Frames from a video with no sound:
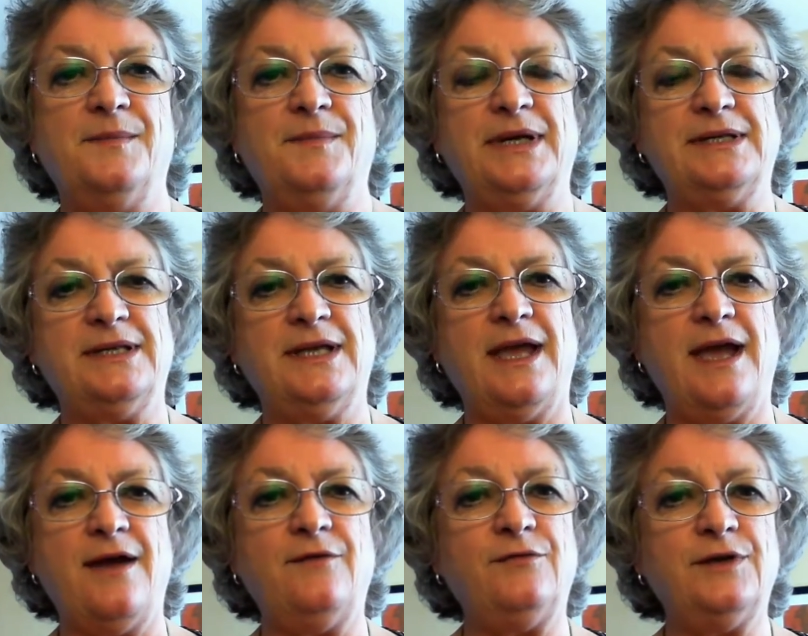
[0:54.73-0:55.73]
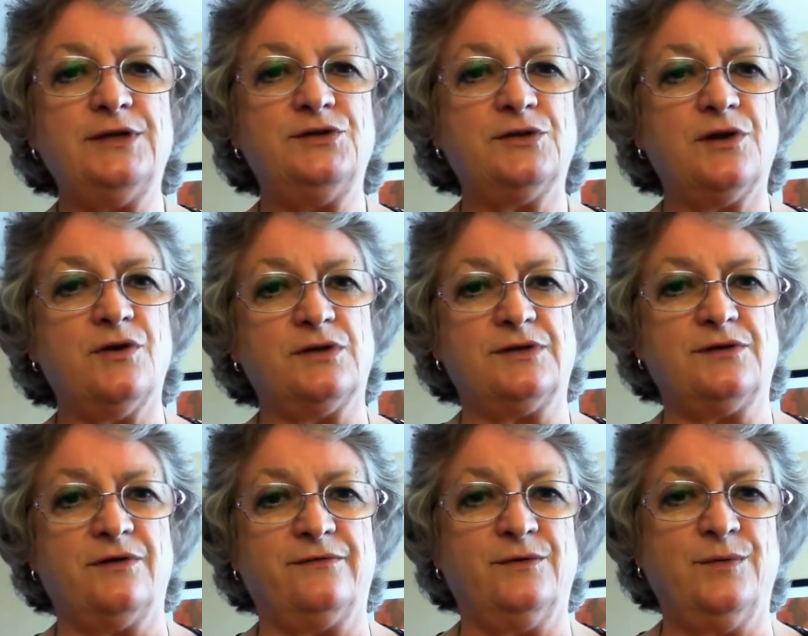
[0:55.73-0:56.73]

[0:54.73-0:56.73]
But the average cost of a